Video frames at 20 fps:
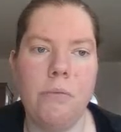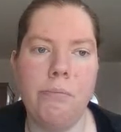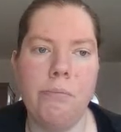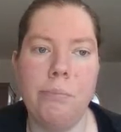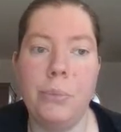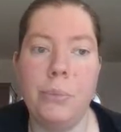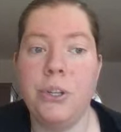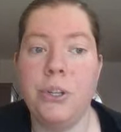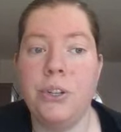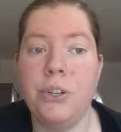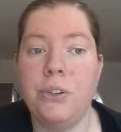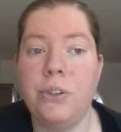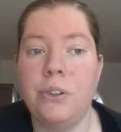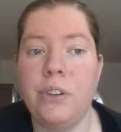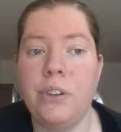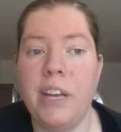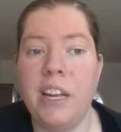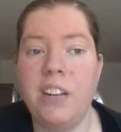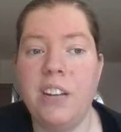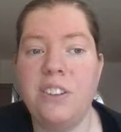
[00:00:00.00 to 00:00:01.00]

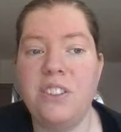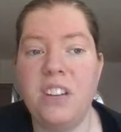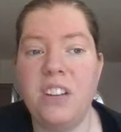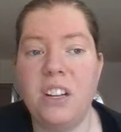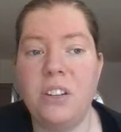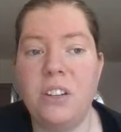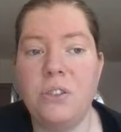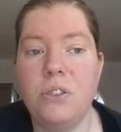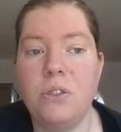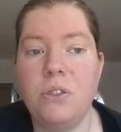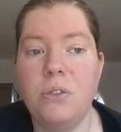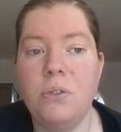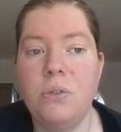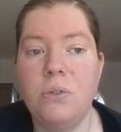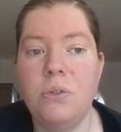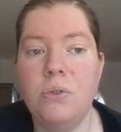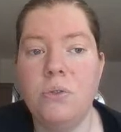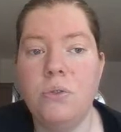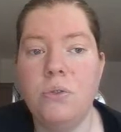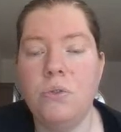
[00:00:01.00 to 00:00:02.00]
budgeted 8 cents
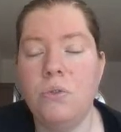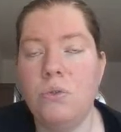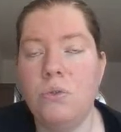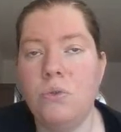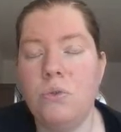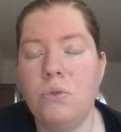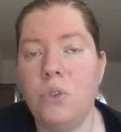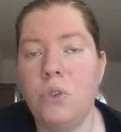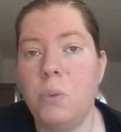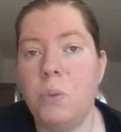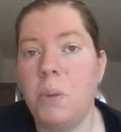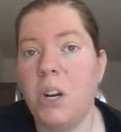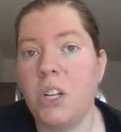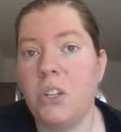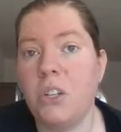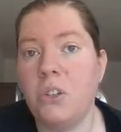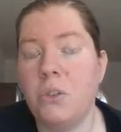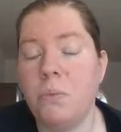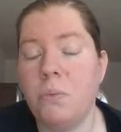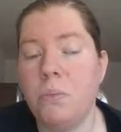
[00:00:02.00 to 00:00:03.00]
too
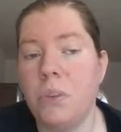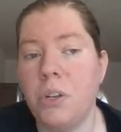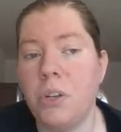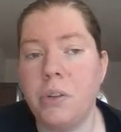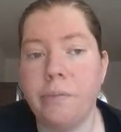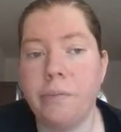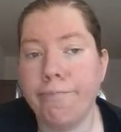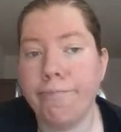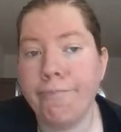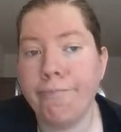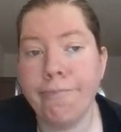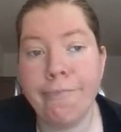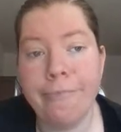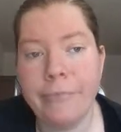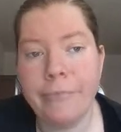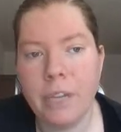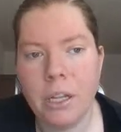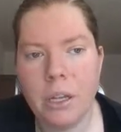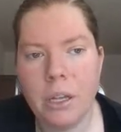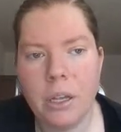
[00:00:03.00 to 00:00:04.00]
much, but
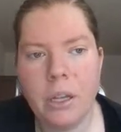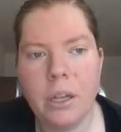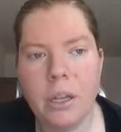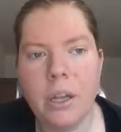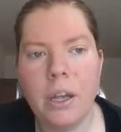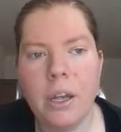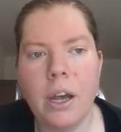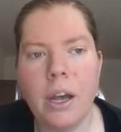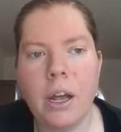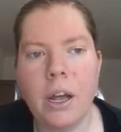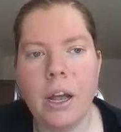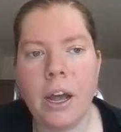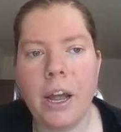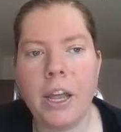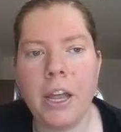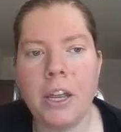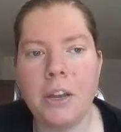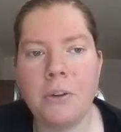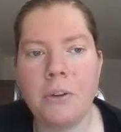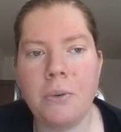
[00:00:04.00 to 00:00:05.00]

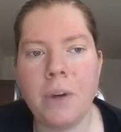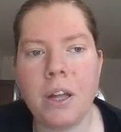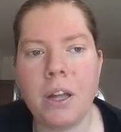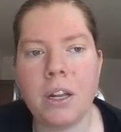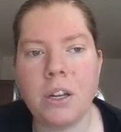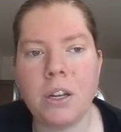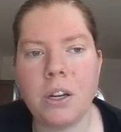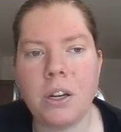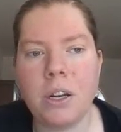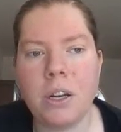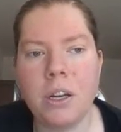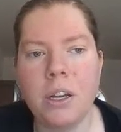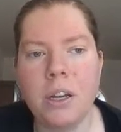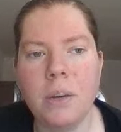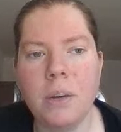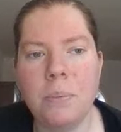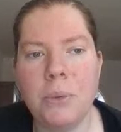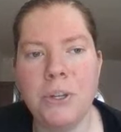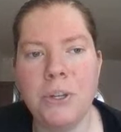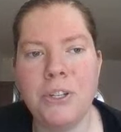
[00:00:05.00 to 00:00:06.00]
I rather
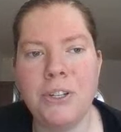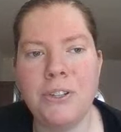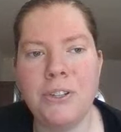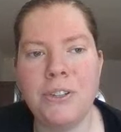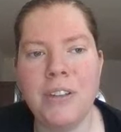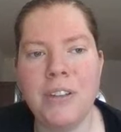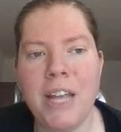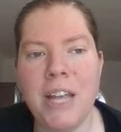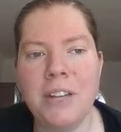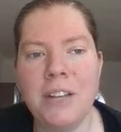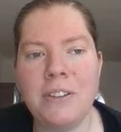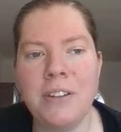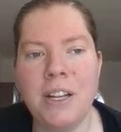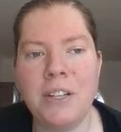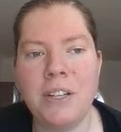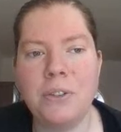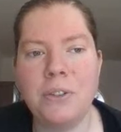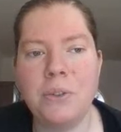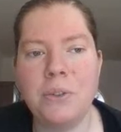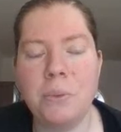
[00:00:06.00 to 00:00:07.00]
budget 8
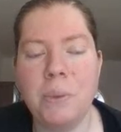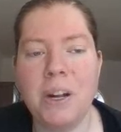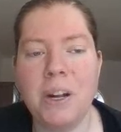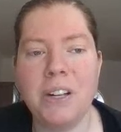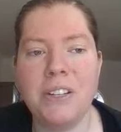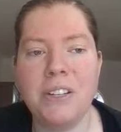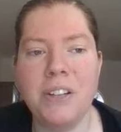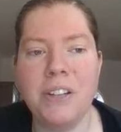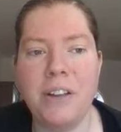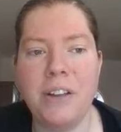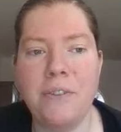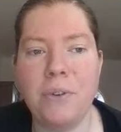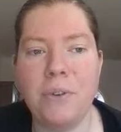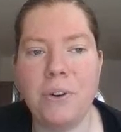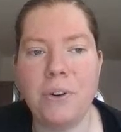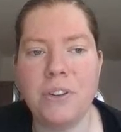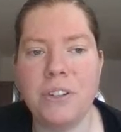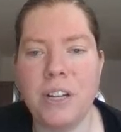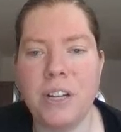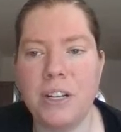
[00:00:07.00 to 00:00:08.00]
cents too much than
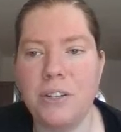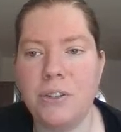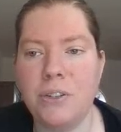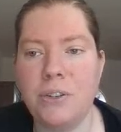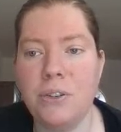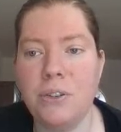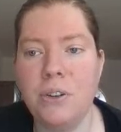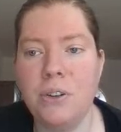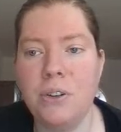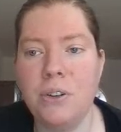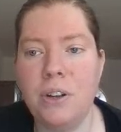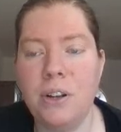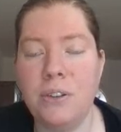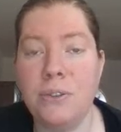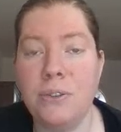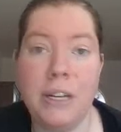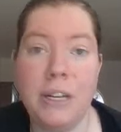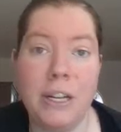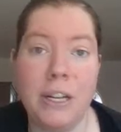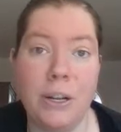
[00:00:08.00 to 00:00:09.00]
4 cents
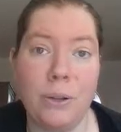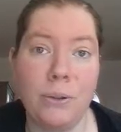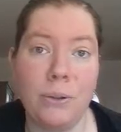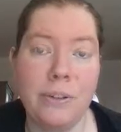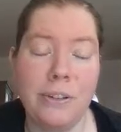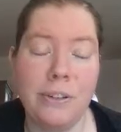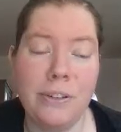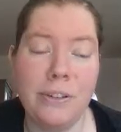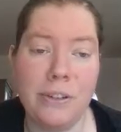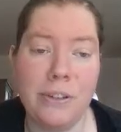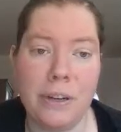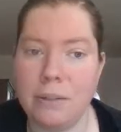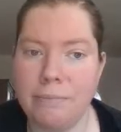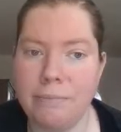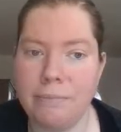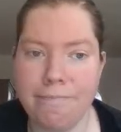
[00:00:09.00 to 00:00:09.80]
too little. So